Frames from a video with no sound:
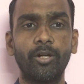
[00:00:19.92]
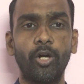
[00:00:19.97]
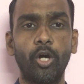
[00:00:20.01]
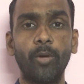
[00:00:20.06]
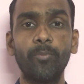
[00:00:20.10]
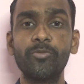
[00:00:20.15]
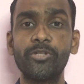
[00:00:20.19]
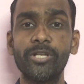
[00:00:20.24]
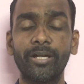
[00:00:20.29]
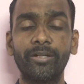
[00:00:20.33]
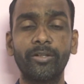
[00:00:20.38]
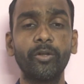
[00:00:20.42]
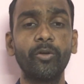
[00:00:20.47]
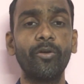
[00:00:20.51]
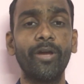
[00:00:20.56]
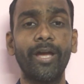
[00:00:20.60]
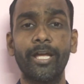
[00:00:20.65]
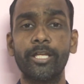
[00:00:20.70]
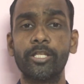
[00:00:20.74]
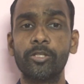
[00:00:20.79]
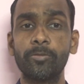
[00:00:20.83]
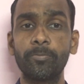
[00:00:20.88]
objective
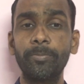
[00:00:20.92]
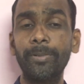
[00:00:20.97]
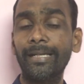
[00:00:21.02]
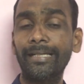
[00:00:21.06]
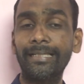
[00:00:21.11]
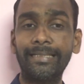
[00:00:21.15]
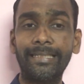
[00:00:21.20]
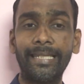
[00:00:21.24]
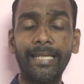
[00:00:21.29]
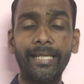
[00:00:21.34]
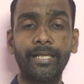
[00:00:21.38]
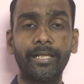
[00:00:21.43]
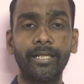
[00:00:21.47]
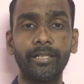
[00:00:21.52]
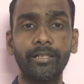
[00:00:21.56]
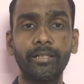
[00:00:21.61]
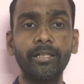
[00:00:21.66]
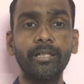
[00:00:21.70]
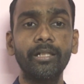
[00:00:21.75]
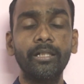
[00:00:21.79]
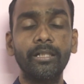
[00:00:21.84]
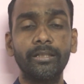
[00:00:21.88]
has been
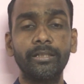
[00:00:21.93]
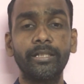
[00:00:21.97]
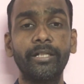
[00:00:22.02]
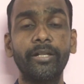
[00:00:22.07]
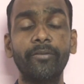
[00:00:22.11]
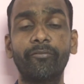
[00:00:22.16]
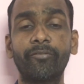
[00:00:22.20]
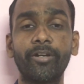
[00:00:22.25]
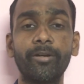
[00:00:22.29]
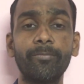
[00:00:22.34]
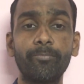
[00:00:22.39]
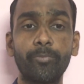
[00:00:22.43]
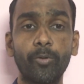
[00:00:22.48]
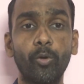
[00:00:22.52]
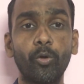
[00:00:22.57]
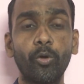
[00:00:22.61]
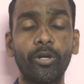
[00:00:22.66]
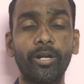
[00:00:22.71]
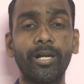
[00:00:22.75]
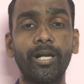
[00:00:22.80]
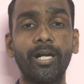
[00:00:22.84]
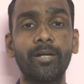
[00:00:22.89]
taken, the different
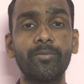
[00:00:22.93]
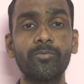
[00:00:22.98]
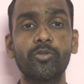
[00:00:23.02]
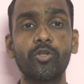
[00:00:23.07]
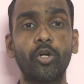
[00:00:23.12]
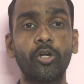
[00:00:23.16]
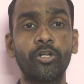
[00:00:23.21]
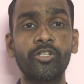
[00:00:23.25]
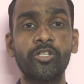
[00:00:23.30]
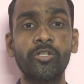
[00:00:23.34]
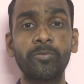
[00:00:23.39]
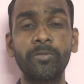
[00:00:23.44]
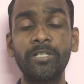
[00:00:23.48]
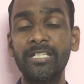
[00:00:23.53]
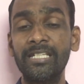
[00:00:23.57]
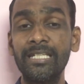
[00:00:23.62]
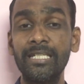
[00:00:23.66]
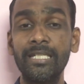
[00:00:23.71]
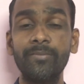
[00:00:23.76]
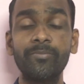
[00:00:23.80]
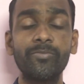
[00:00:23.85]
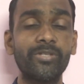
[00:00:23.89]
programs or
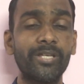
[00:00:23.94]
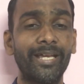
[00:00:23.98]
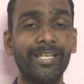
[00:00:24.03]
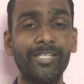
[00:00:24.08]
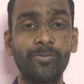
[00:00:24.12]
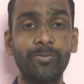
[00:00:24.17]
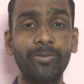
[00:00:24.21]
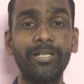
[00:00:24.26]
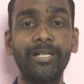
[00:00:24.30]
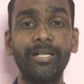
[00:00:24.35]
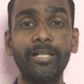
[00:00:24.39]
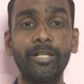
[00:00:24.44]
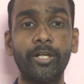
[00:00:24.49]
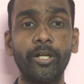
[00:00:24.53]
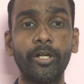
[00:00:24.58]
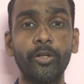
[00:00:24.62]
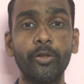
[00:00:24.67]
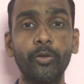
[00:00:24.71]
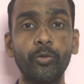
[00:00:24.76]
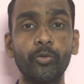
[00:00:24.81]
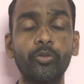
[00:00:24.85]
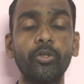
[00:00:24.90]
schemes has been
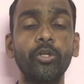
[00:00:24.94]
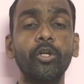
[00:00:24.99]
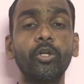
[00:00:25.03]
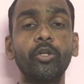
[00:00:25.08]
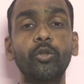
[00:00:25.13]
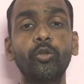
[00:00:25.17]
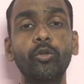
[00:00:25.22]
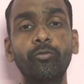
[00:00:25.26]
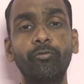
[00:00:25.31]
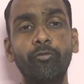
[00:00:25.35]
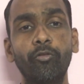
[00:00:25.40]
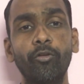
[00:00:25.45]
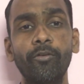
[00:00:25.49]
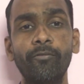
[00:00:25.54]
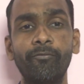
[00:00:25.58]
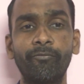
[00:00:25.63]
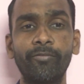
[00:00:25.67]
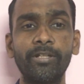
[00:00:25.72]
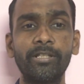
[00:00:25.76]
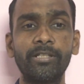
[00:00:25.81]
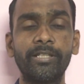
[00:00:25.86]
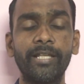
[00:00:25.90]
introduced to
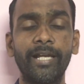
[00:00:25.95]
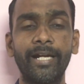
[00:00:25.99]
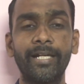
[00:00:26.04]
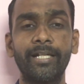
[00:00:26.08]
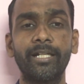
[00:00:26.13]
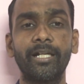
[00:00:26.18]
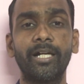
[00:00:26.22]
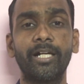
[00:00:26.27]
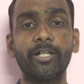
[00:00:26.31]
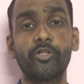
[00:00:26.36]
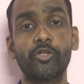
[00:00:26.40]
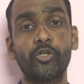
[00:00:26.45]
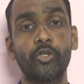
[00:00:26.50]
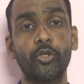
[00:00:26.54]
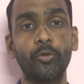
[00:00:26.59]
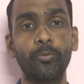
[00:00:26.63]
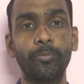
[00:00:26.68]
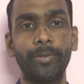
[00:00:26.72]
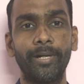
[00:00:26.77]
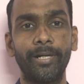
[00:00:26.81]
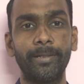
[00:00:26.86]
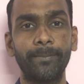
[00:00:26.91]
fulfill that
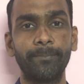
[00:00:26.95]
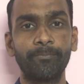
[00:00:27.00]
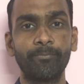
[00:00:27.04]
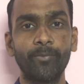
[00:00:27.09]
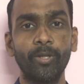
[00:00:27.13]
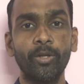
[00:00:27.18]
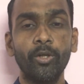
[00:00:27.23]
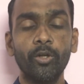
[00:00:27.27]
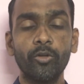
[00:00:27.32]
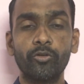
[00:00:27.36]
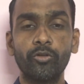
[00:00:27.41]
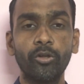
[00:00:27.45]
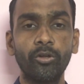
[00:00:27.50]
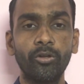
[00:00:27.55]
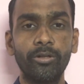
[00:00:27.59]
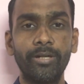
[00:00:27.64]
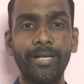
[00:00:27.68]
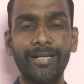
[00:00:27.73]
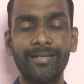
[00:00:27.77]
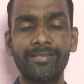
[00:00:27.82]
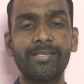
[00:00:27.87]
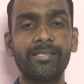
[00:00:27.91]
achievement. So
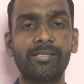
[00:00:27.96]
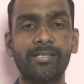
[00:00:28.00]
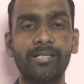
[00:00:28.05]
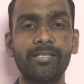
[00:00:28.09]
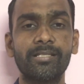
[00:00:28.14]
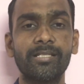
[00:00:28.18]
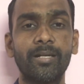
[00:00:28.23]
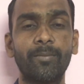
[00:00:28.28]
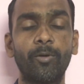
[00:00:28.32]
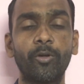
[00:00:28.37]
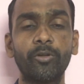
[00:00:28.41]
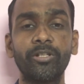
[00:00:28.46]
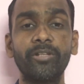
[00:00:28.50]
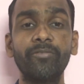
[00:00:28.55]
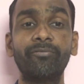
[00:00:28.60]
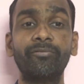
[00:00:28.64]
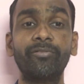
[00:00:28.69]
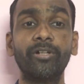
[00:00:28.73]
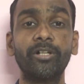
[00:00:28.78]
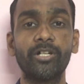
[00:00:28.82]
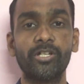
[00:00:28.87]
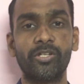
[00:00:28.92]
let's discuss about the
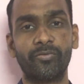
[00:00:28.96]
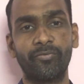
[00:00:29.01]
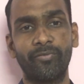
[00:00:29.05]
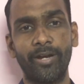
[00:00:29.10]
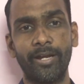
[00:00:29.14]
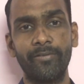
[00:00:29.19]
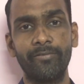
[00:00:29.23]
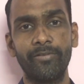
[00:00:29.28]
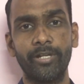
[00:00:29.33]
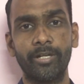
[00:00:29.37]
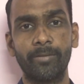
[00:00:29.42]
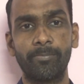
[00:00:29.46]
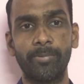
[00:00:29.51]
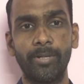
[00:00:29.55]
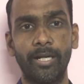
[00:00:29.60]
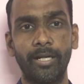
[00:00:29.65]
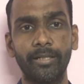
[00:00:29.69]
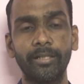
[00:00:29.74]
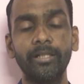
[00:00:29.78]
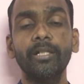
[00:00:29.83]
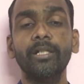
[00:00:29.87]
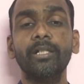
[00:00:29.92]
first 5-year
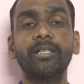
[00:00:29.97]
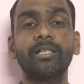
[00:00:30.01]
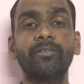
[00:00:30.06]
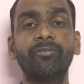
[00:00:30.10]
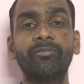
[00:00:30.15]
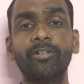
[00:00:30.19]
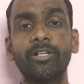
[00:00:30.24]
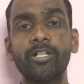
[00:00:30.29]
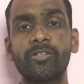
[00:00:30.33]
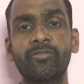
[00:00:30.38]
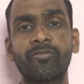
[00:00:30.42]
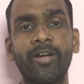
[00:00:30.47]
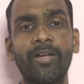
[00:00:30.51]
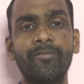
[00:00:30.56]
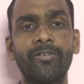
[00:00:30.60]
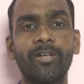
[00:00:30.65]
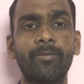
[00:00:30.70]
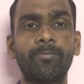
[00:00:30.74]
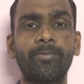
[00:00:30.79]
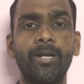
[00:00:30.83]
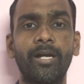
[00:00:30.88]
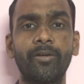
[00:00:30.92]
plan. The first
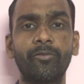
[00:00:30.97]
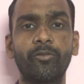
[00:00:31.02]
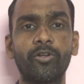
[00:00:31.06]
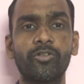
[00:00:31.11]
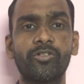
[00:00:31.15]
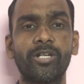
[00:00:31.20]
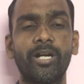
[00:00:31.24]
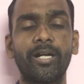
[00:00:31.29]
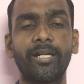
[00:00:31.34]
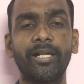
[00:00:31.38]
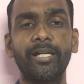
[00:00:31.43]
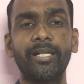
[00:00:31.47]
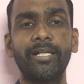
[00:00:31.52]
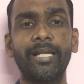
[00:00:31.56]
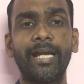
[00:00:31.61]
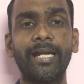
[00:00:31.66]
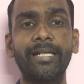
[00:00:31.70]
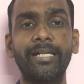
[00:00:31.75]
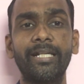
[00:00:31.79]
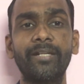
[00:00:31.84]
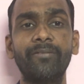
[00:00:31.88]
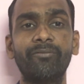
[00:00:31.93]
5-year plan was started in
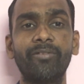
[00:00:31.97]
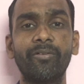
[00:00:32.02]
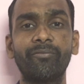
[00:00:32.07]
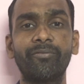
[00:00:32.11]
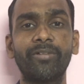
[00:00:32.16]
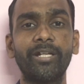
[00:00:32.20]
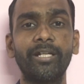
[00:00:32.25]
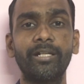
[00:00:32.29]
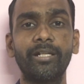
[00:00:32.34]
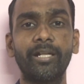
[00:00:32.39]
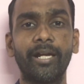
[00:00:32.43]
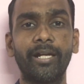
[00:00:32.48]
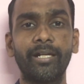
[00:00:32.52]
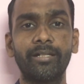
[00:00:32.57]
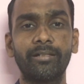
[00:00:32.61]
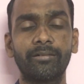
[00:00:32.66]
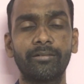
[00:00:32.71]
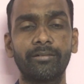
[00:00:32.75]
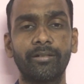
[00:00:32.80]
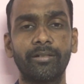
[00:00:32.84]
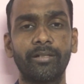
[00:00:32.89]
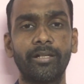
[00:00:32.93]
1915 and
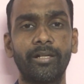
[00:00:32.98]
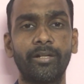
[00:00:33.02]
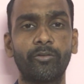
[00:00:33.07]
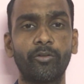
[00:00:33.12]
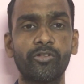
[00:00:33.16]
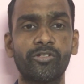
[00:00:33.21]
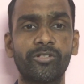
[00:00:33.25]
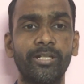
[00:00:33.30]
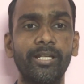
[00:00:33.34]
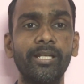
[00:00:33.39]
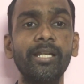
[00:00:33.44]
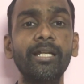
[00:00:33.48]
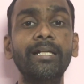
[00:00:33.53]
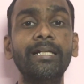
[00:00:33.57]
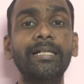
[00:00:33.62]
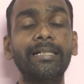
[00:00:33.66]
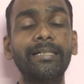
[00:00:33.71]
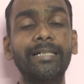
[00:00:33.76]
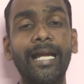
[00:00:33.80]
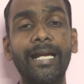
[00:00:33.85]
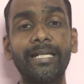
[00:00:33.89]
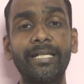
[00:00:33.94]
it was till
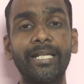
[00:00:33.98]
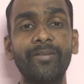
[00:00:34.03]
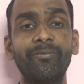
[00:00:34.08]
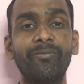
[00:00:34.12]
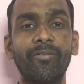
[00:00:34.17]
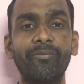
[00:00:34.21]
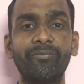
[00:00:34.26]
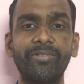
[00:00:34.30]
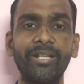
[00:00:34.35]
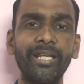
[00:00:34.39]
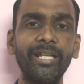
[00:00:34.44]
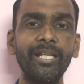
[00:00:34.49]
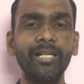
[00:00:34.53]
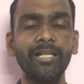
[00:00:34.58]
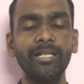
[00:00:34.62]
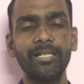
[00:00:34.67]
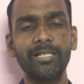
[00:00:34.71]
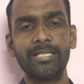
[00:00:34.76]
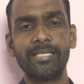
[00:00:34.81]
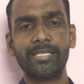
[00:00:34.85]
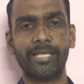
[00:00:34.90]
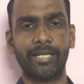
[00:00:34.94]

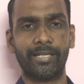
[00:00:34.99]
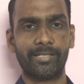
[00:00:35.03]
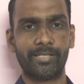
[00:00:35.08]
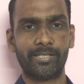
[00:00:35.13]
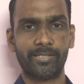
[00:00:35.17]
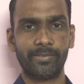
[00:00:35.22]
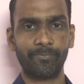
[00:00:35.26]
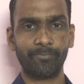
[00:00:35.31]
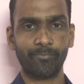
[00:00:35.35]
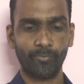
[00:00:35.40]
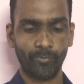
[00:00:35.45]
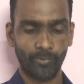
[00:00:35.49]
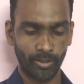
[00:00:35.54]
1956.